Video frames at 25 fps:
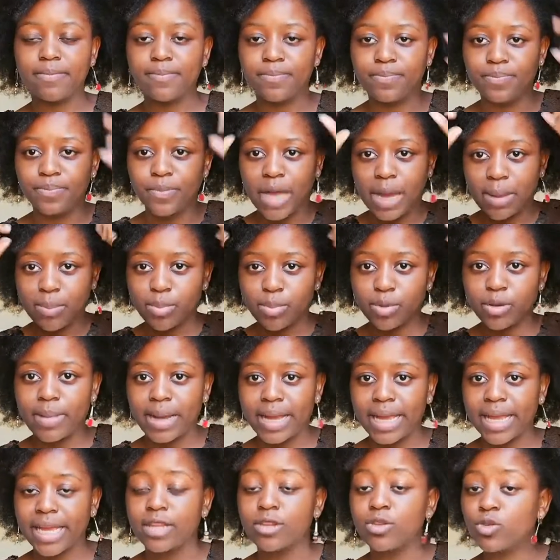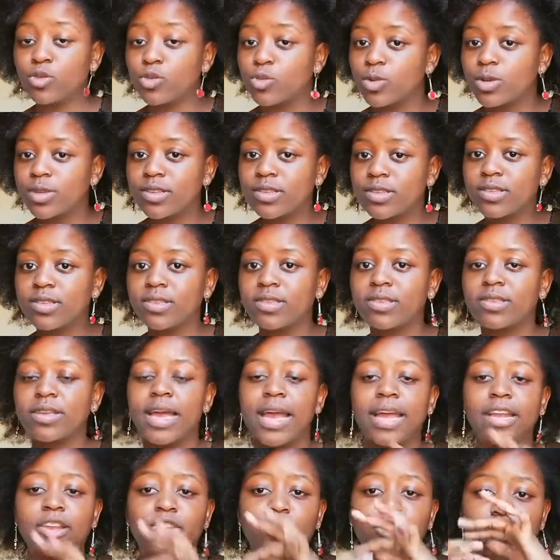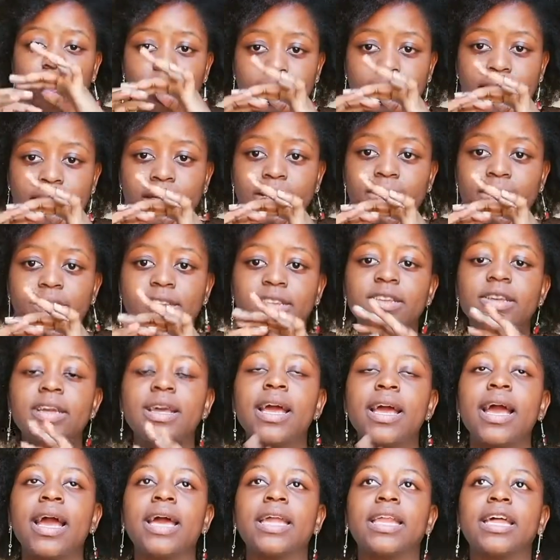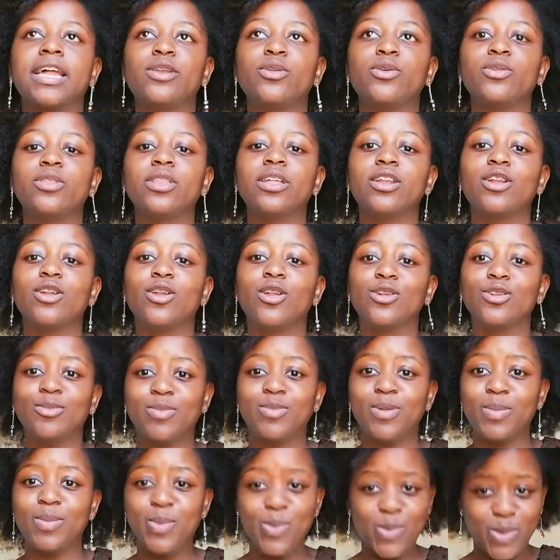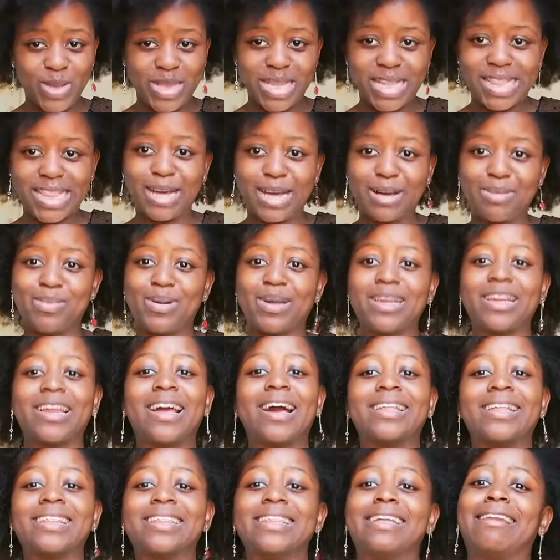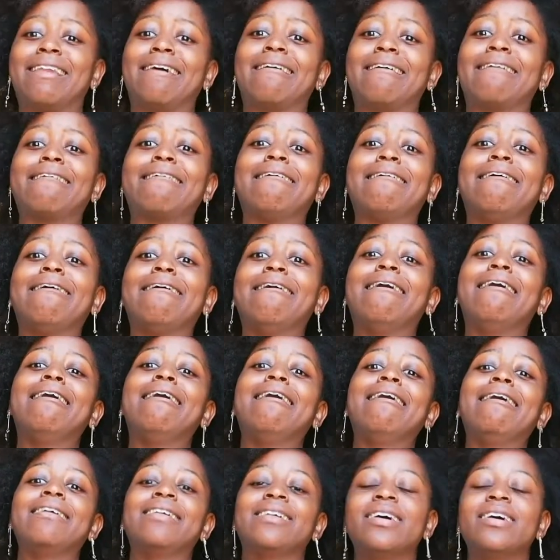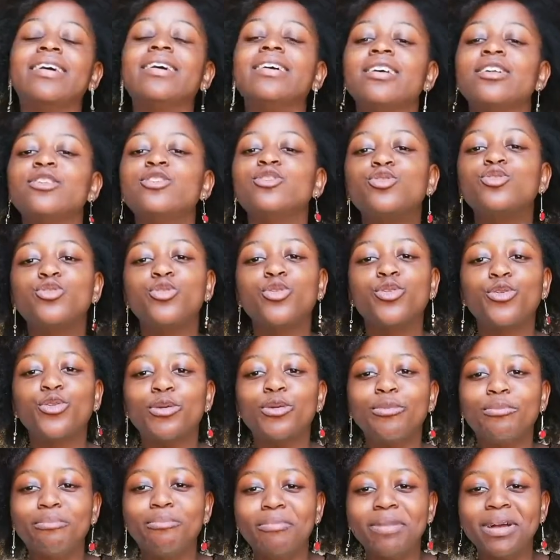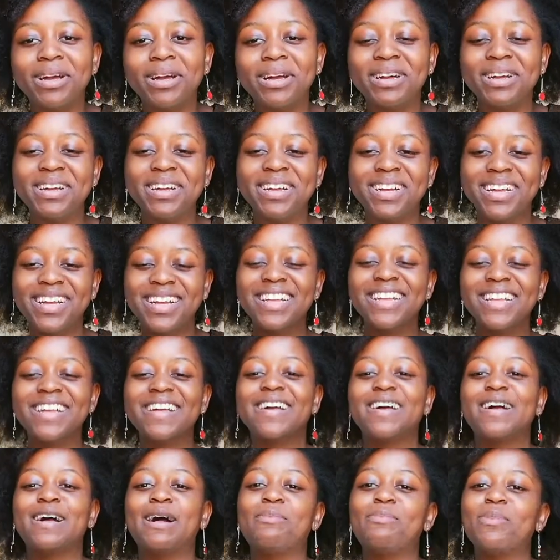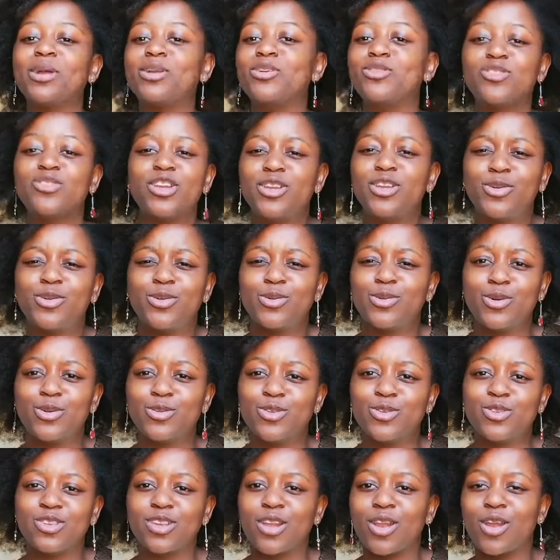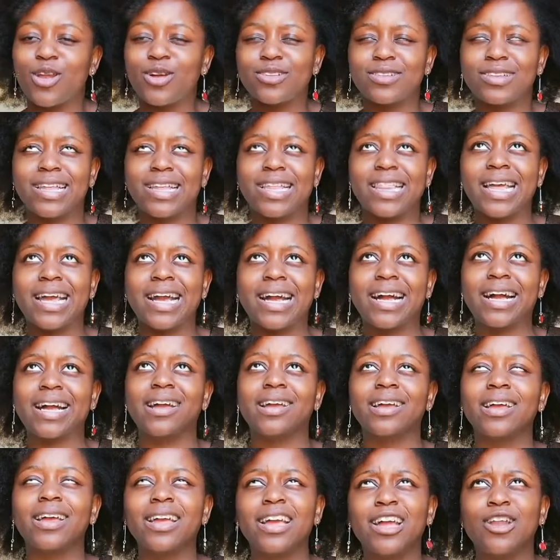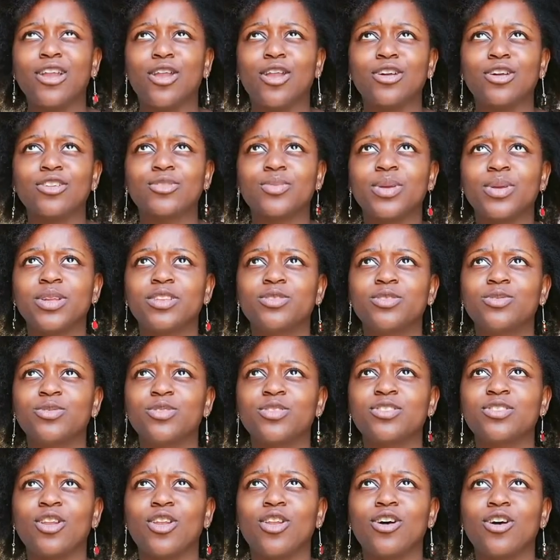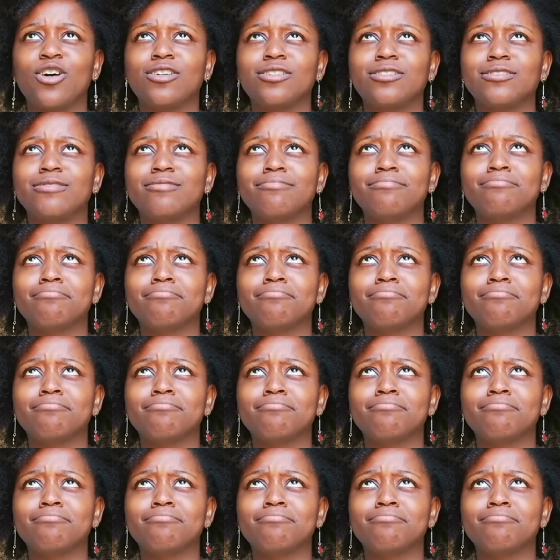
I put my hair in twists and just cut. And I know that a lot of people, when they think about cut, they're like, ah, it's trim. And I usually don't go to salons. I think I last went to a salon